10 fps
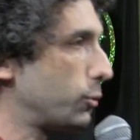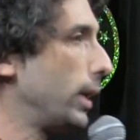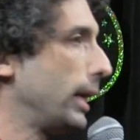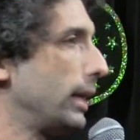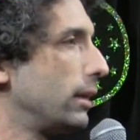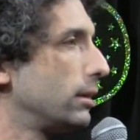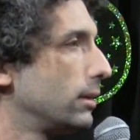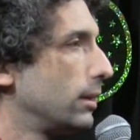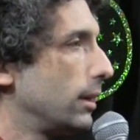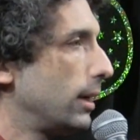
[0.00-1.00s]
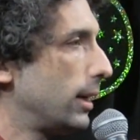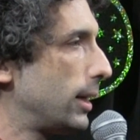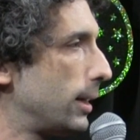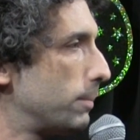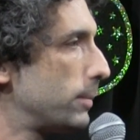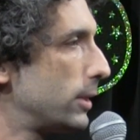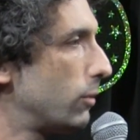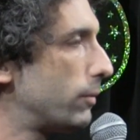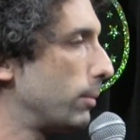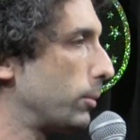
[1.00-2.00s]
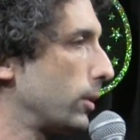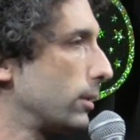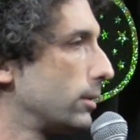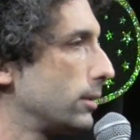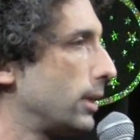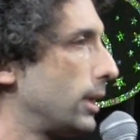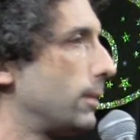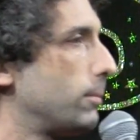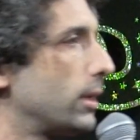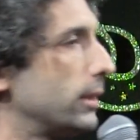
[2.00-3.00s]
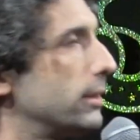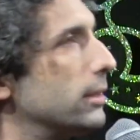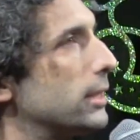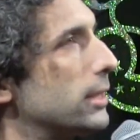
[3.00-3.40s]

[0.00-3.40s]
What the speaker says: away in November on